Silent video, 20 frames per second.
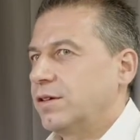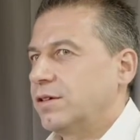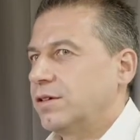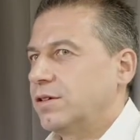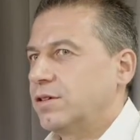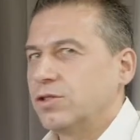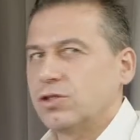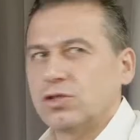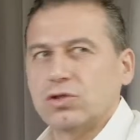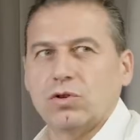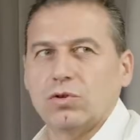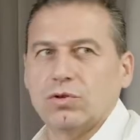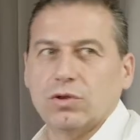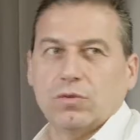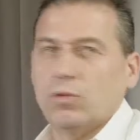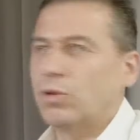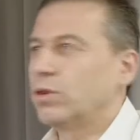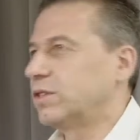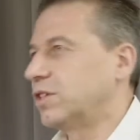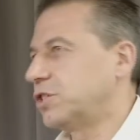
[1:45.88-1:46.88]
So
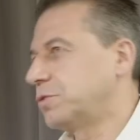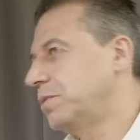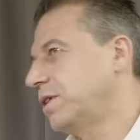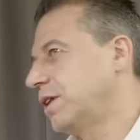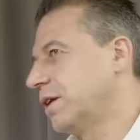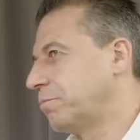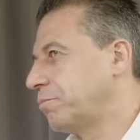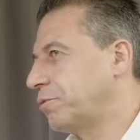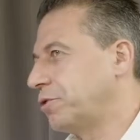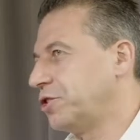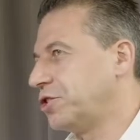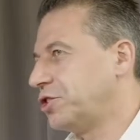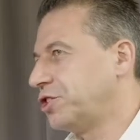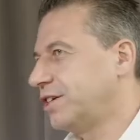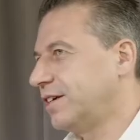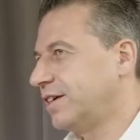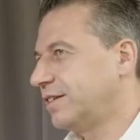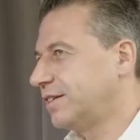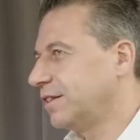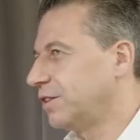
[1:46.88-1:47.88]
what has been
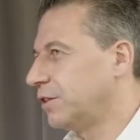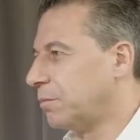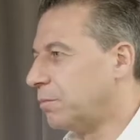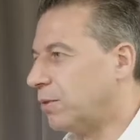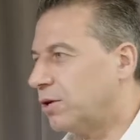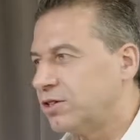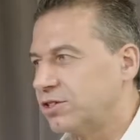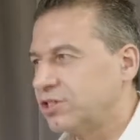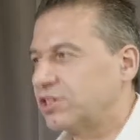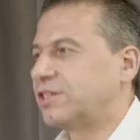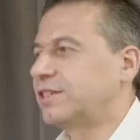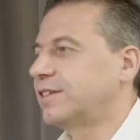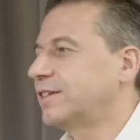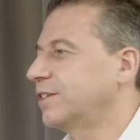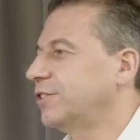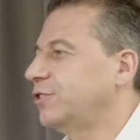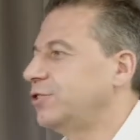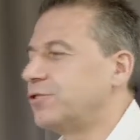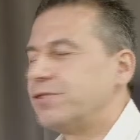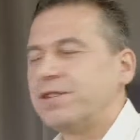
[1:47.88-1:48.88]
appreciated the most
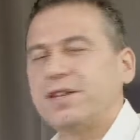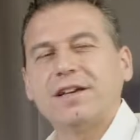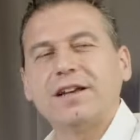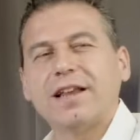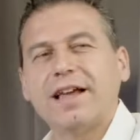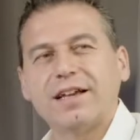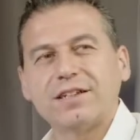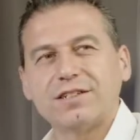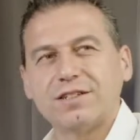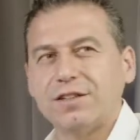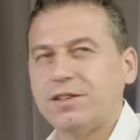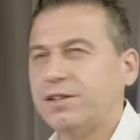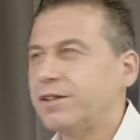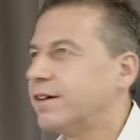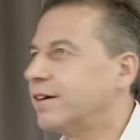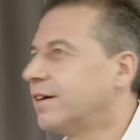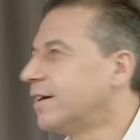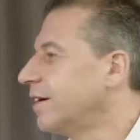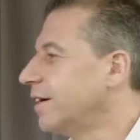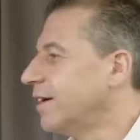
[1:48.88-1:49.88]
during last
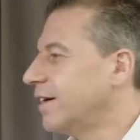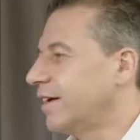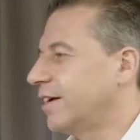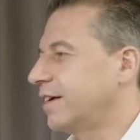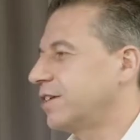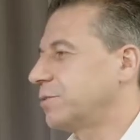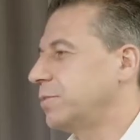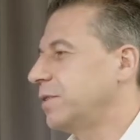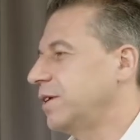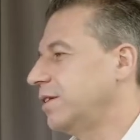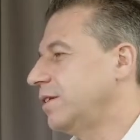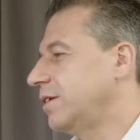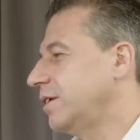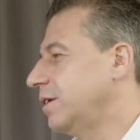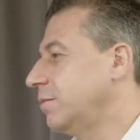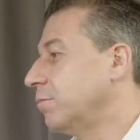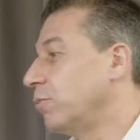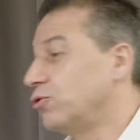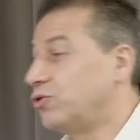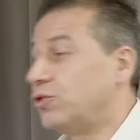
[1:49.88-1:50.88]
year has been the
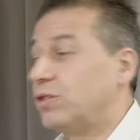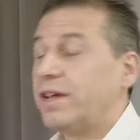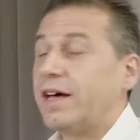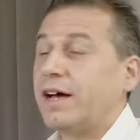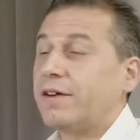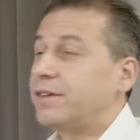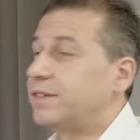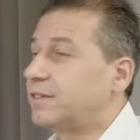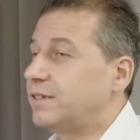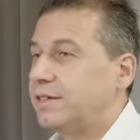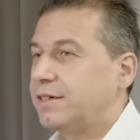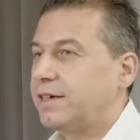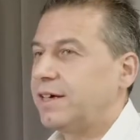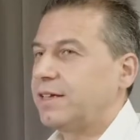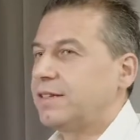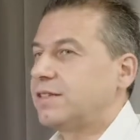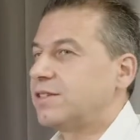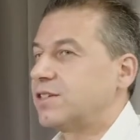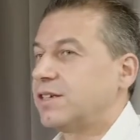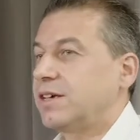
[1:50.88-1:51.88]
modularity
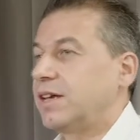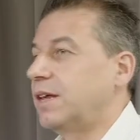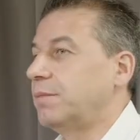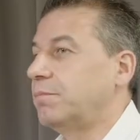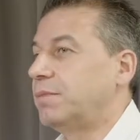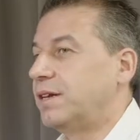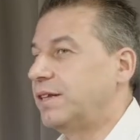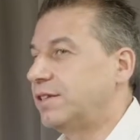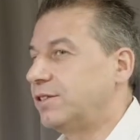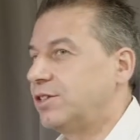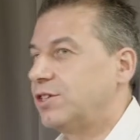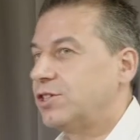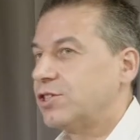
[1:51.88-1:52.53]
and scalability.